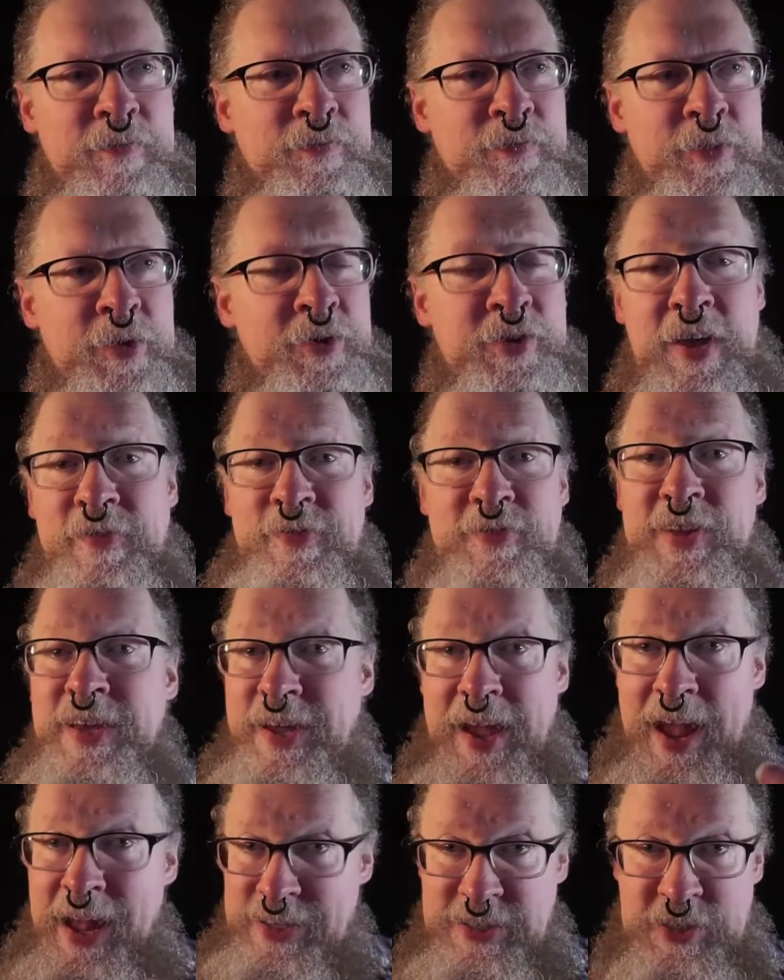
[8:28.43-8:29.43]
You definitely
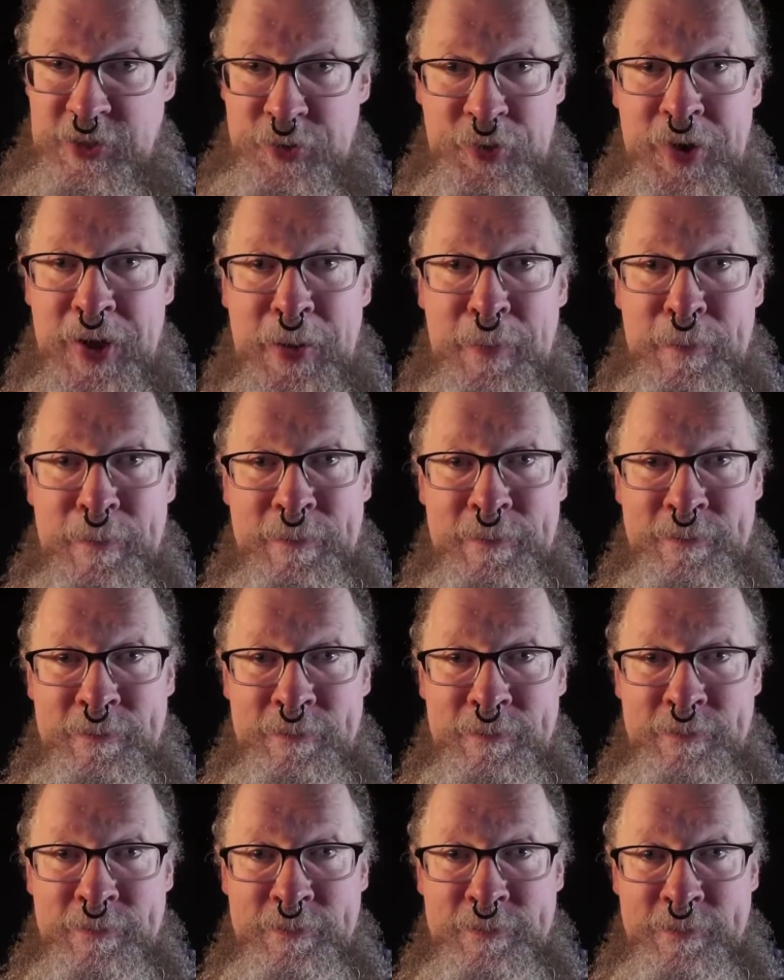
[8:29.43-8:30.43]
can't stream.
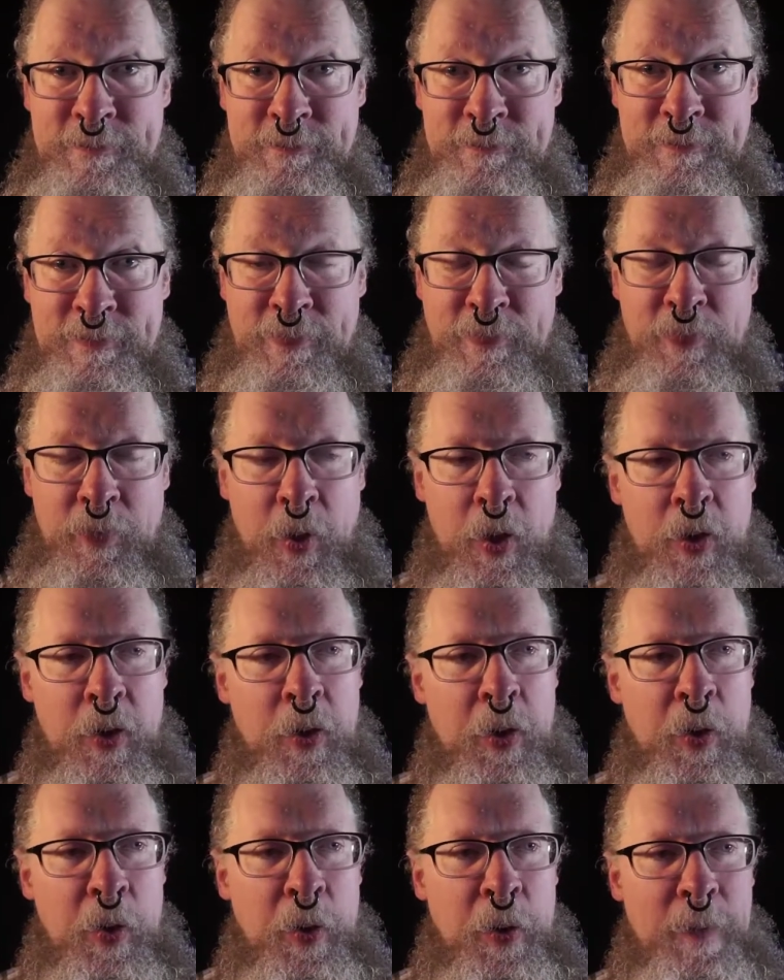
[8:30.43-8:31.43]

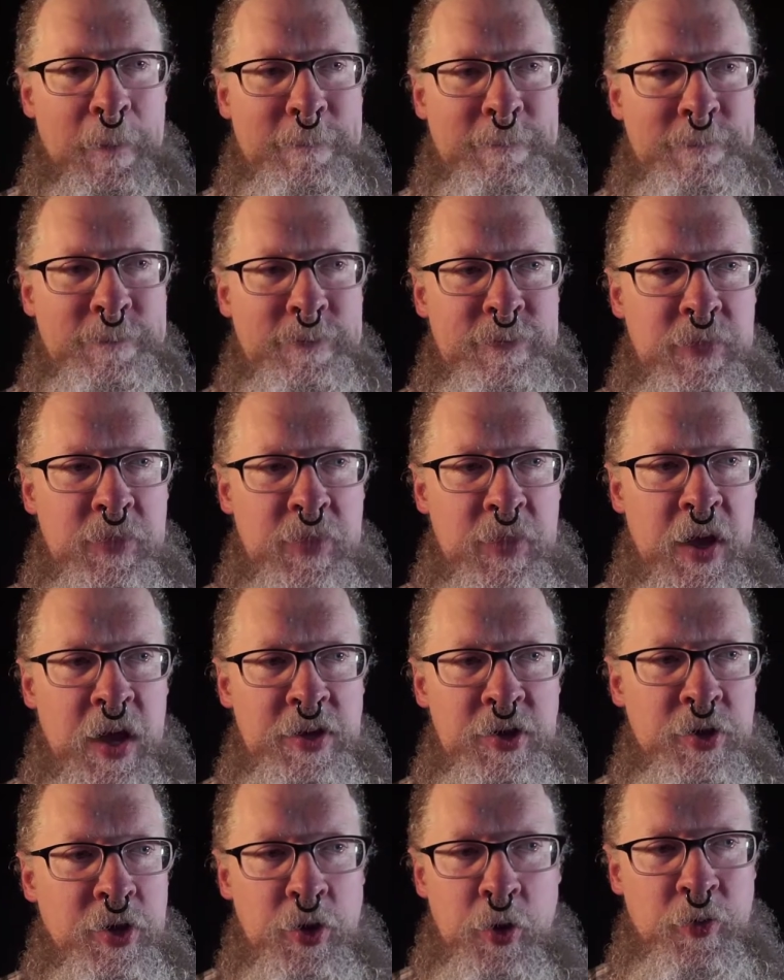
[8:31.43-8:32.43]
Um, and
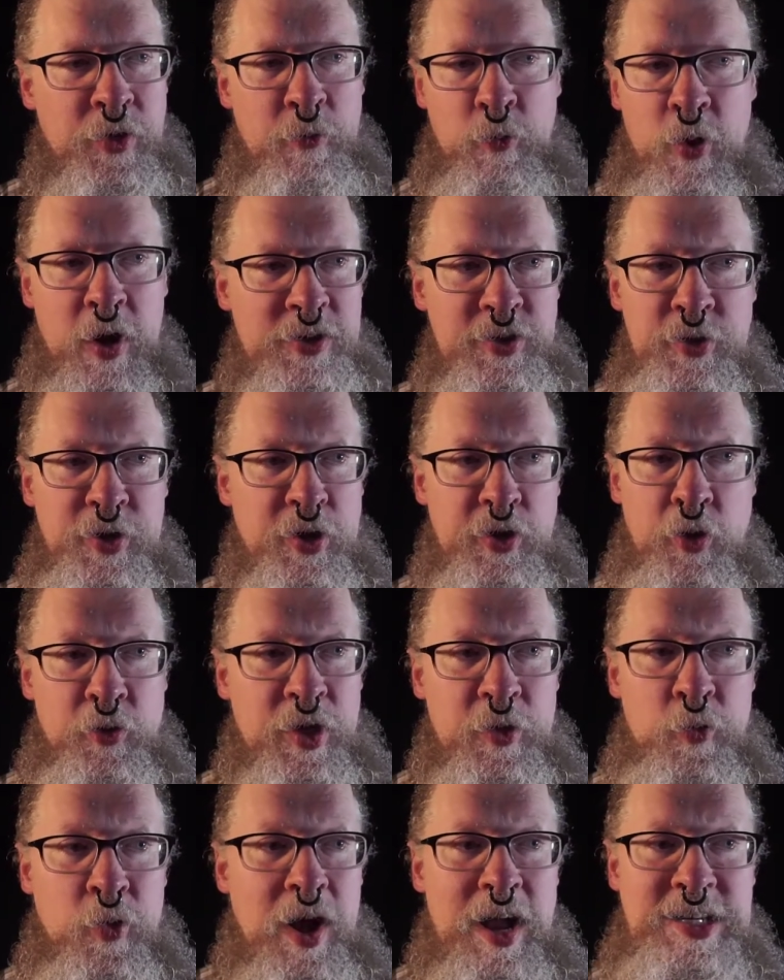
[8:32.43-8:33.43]
you can only watch. You can only
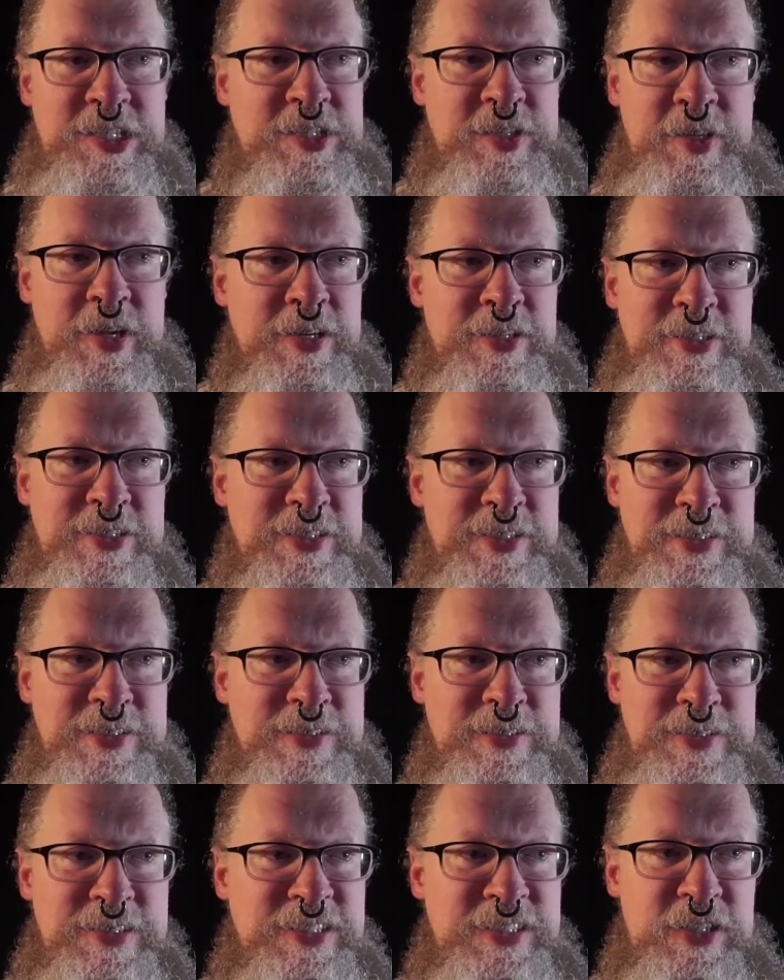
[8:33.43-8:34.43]
watch things
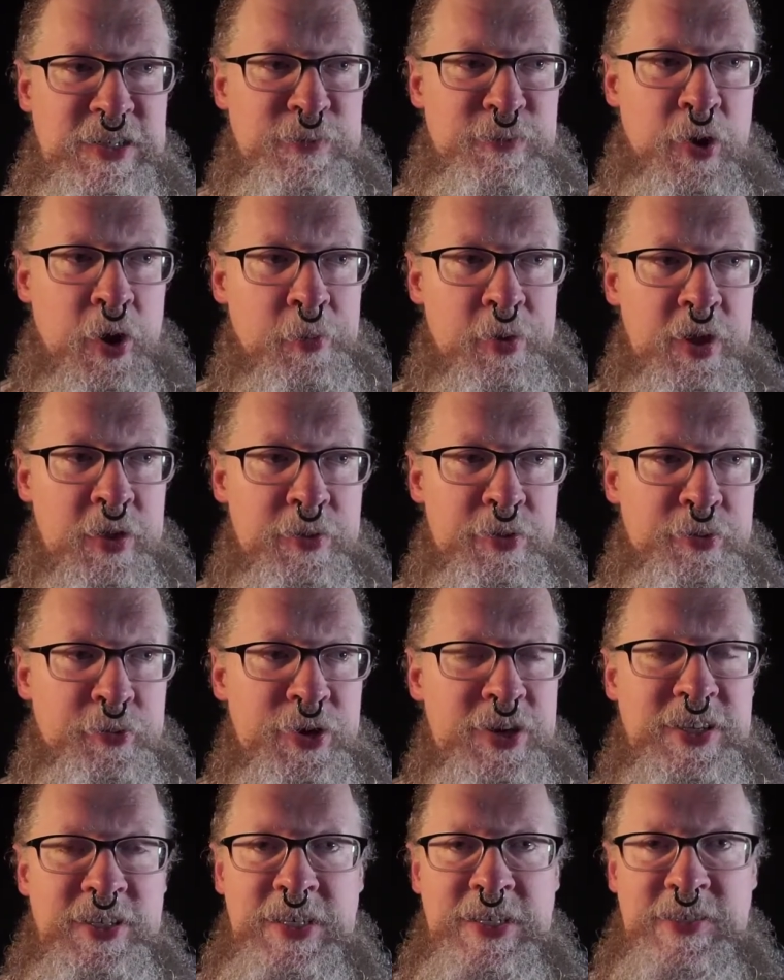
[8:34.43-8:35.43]
in you know probably
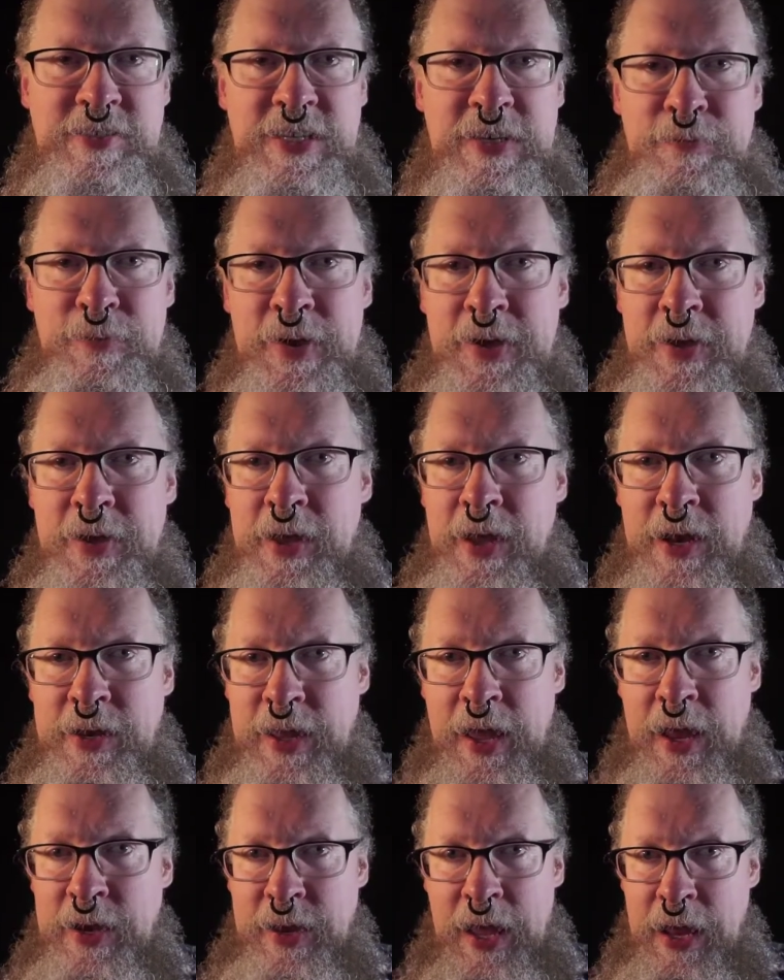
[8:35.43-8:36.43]
360p at
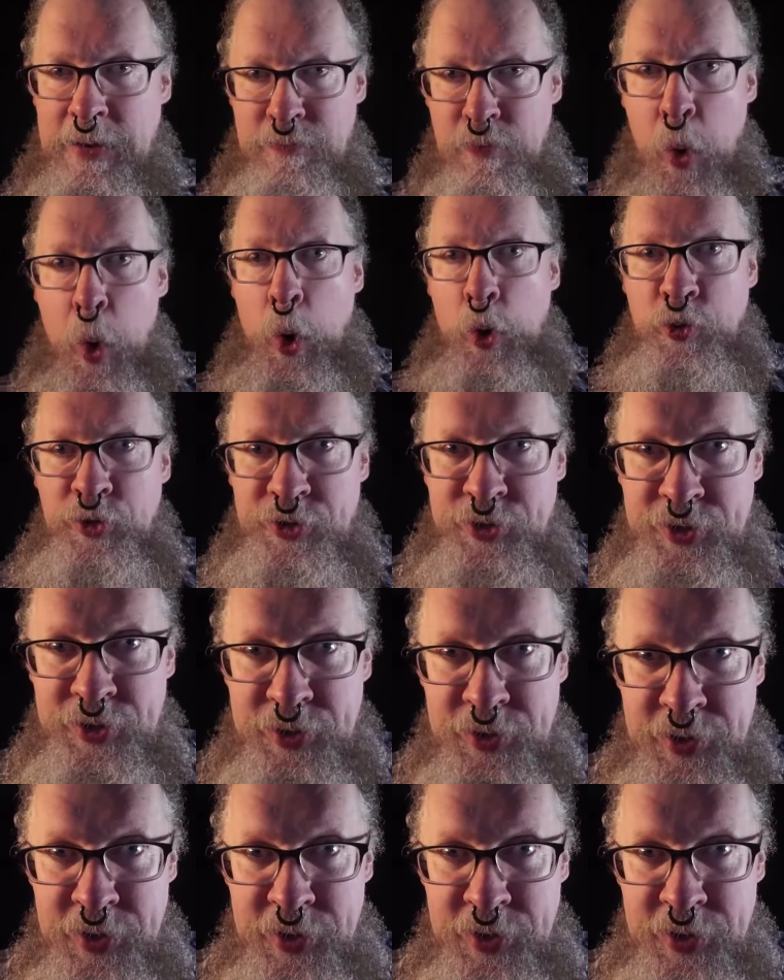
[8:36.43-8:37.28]
at at most,